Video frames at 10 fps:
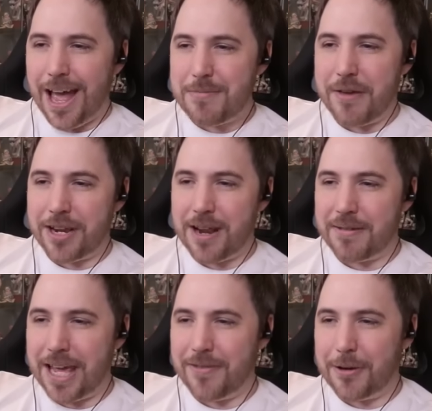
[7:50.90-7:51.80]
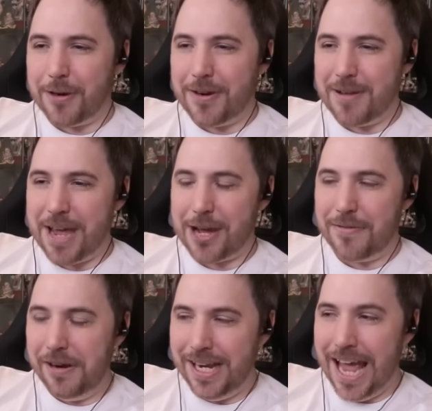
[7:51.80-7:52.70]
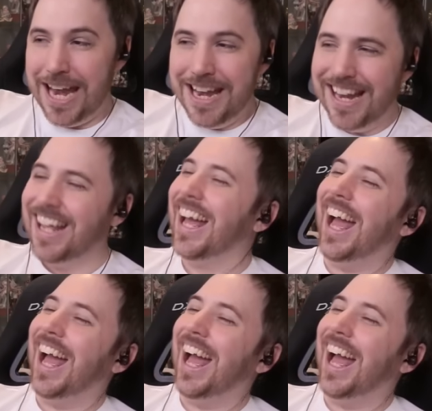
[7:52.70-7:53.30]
I'm never gonna give Okarun a makeover again.